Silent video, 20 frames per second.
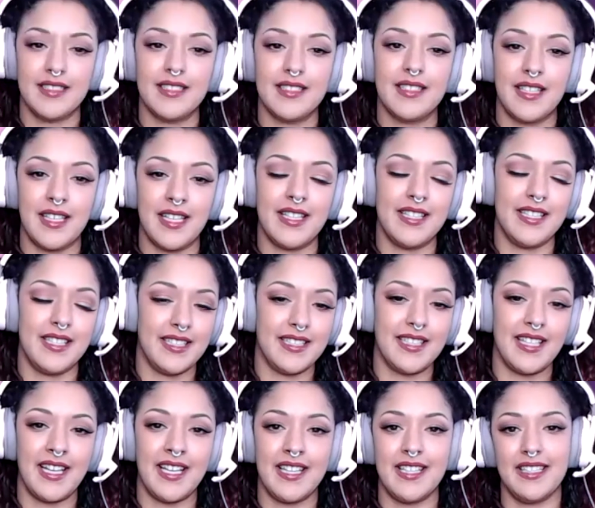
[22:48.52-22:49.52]
I
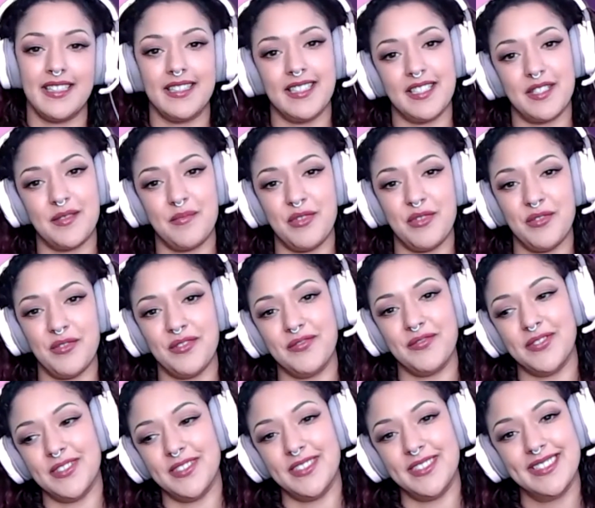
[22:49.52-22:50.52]
think that's
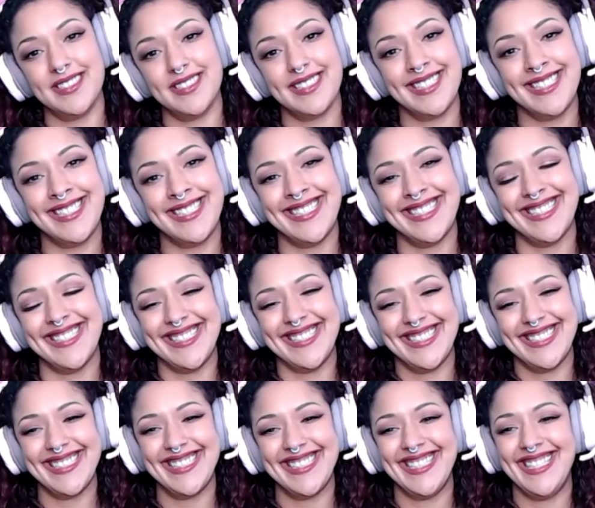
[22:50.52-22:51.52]
beautiful.
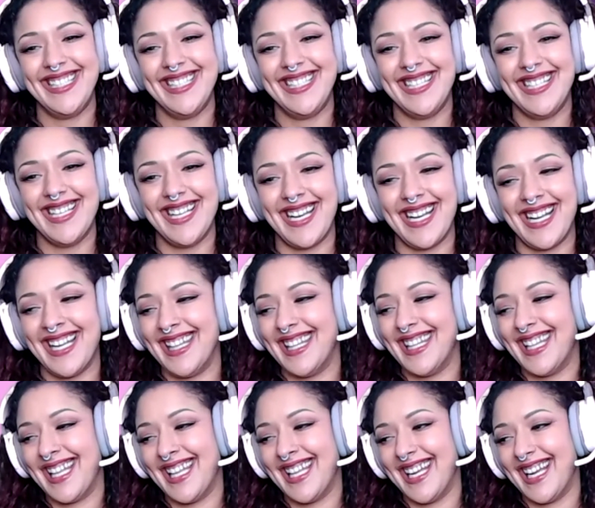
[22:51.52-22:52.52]
And I
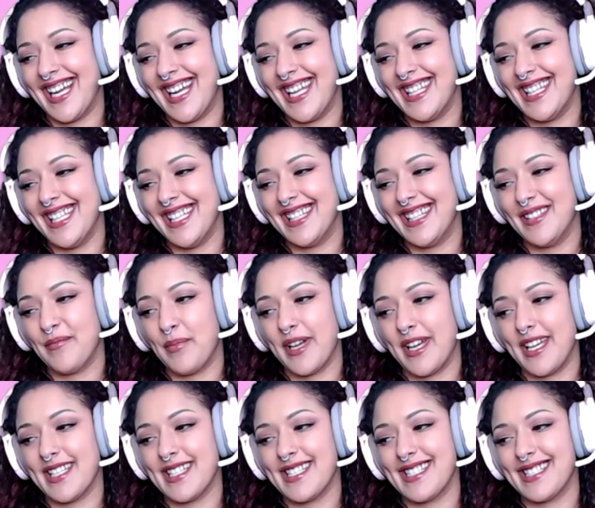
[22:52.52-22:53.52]
think
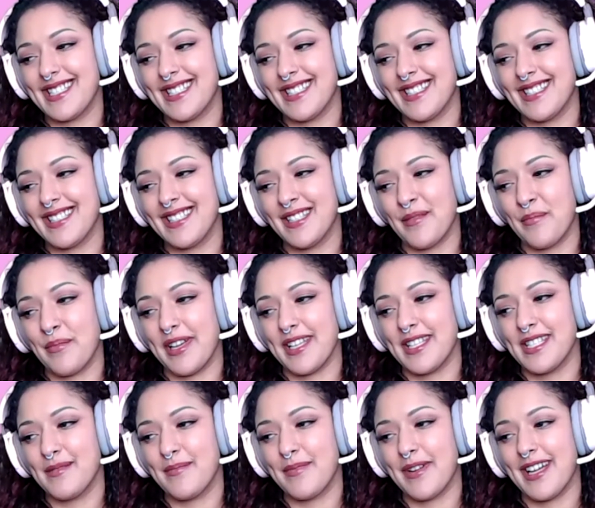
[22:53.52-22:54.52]
the
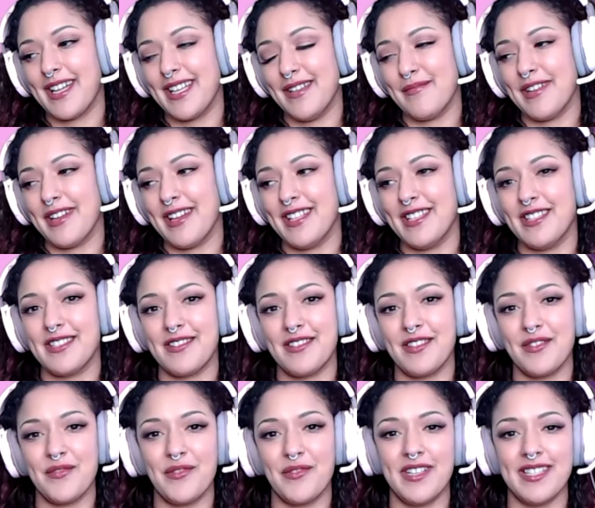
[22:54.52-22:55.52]
best body mods are
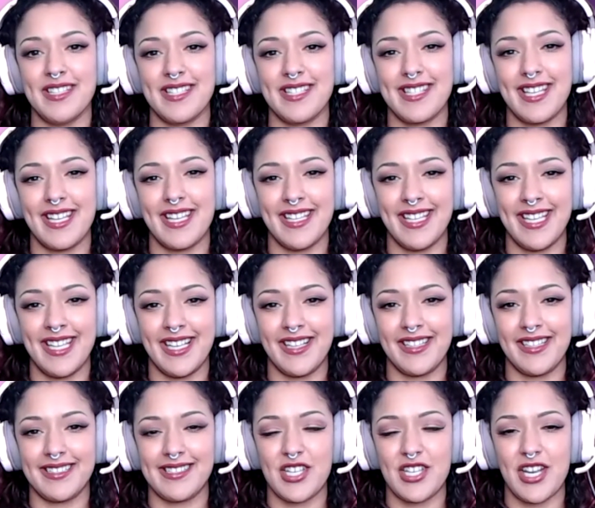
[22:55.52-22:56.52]
the ones that like
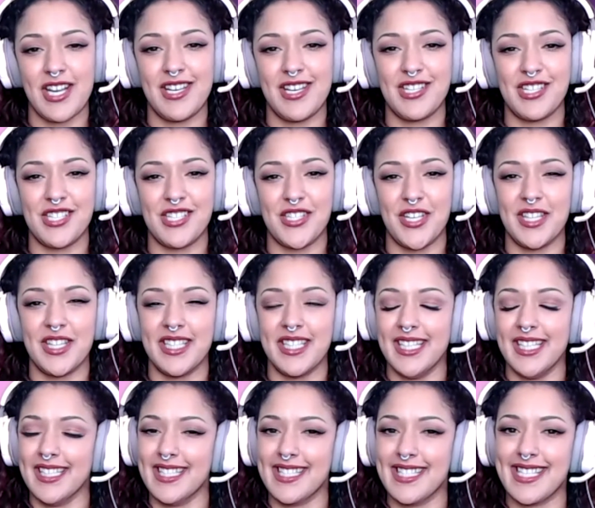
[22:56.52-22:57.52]
change us on
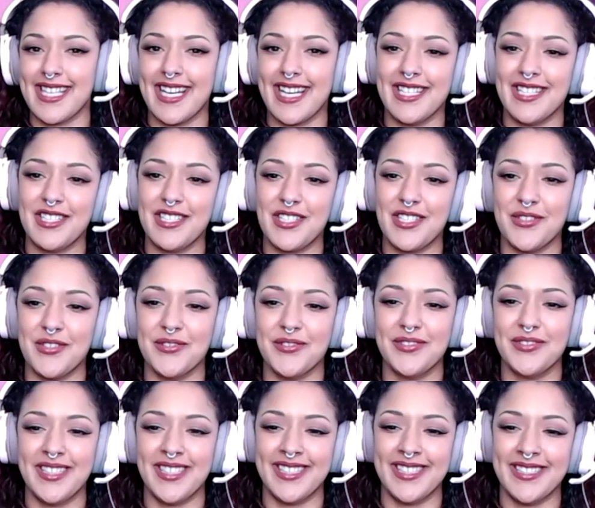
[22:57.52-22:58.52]
the inside too,
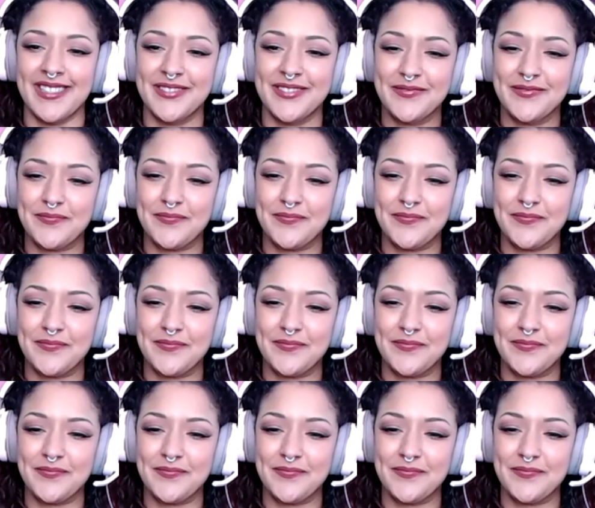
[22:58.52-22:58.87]
you know?